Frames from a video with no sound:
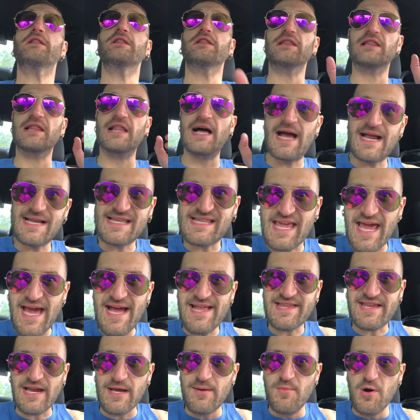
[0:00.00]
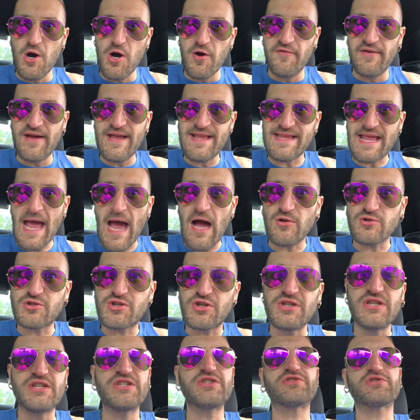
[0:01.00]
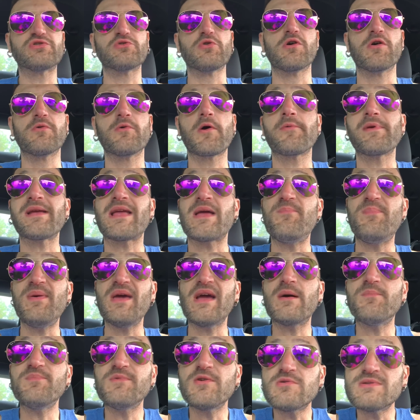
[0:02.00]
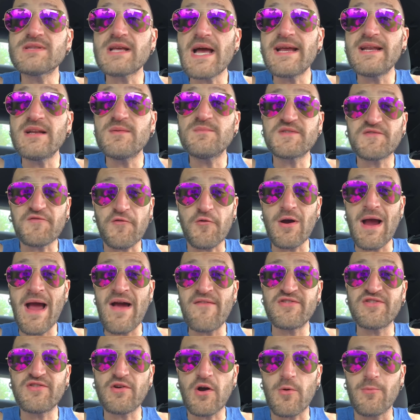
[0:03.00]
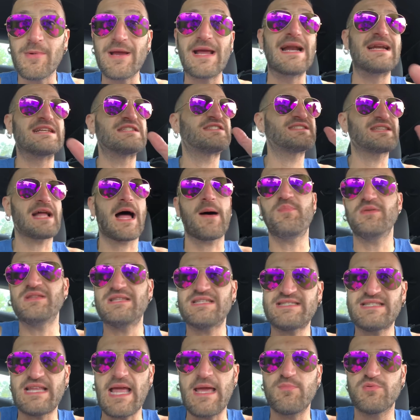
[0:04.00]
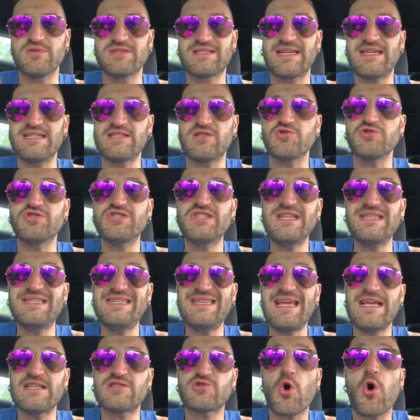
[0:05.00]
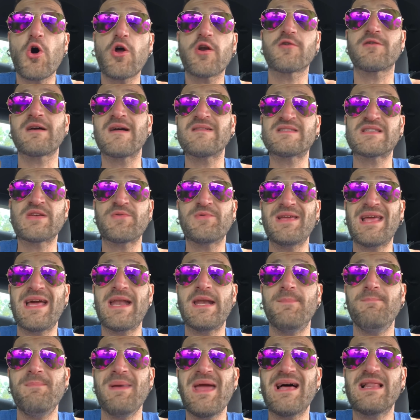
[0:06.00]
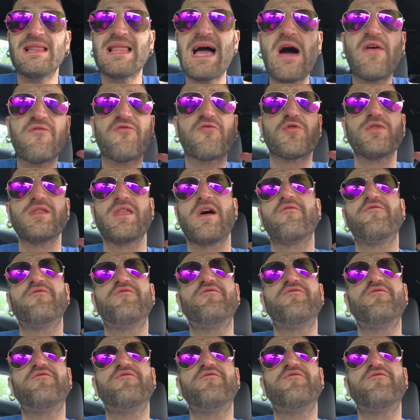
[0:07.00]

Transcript: Let's get to moving down to the store where we can pick up those items for Avatar. We got to stop at the Staples and get those GTS autographs that we got to mail out for the